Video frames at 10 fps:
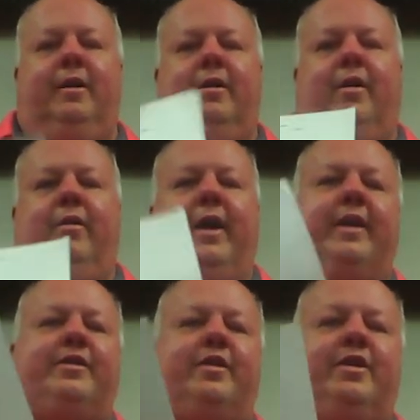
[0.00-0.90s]
on an
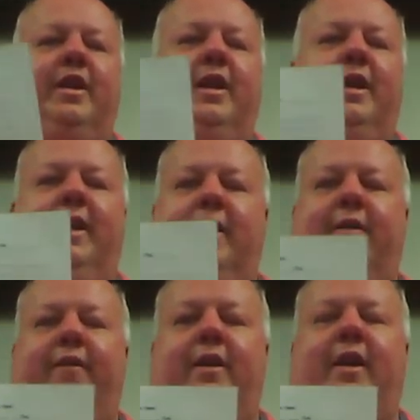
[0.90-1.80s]
answer sheet here if
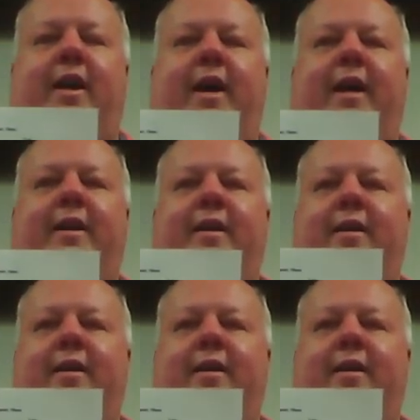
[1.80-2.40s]
you'd like,